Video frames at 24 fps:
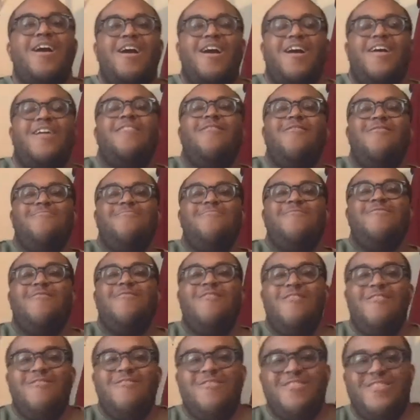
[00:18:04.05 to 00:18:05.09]
I hope you
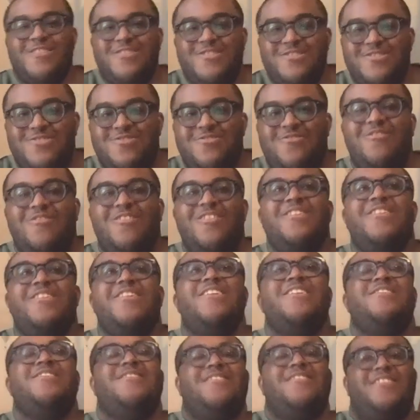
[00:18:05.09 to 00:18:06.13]
all enjoyed
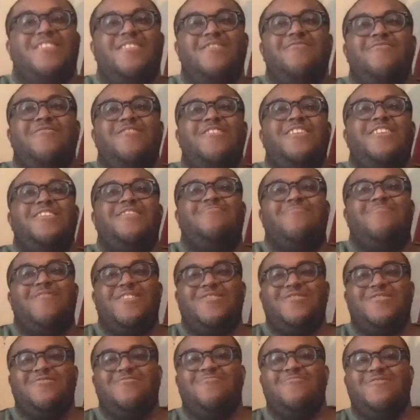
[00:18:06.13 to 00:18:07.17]
the Q&A
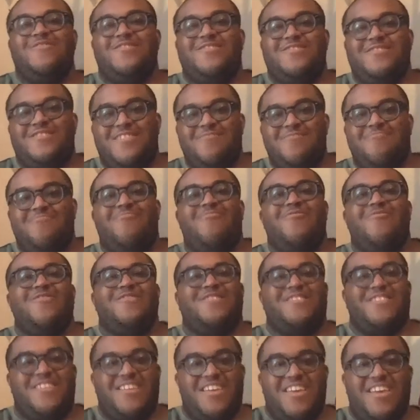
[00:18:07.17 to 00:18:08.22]
special with Zip
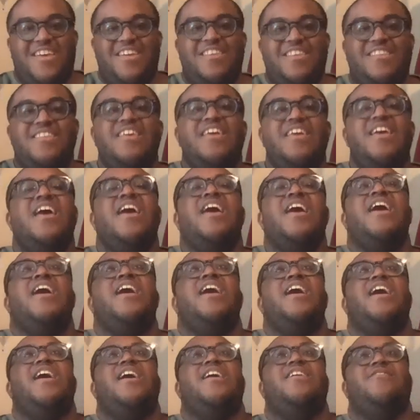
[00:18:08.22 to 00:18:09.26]
once again.
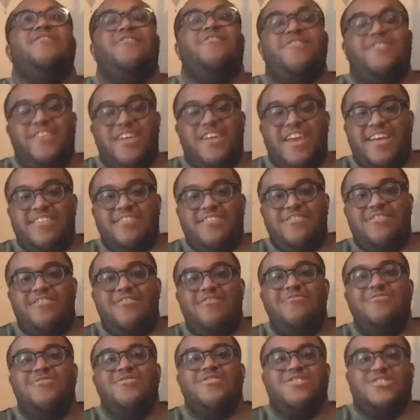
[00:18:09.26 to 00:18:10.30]
And on that
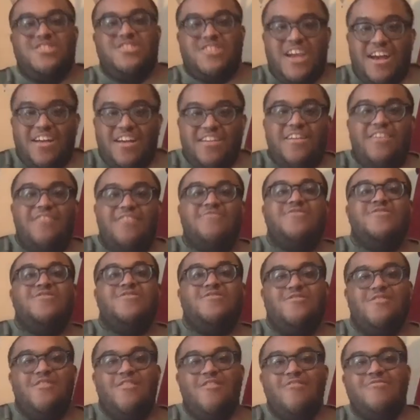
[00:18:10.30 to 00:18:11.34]
note, the shout-outs
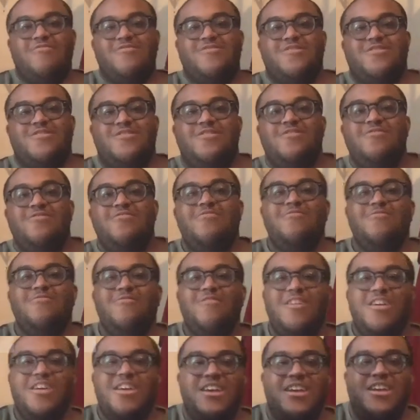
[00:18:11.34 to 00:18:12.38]
goes to
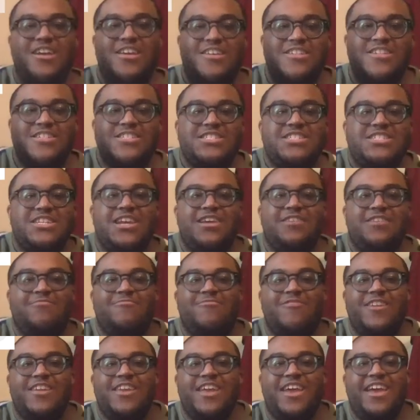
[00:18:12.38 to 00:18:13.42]
Jam
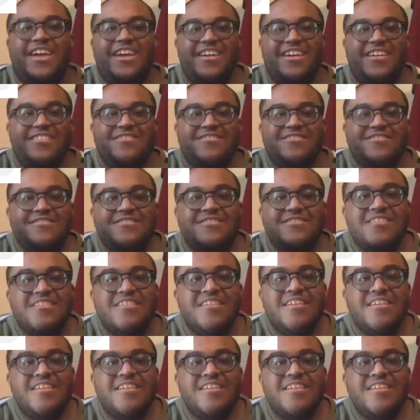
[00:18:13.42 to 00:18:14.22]
Reacts,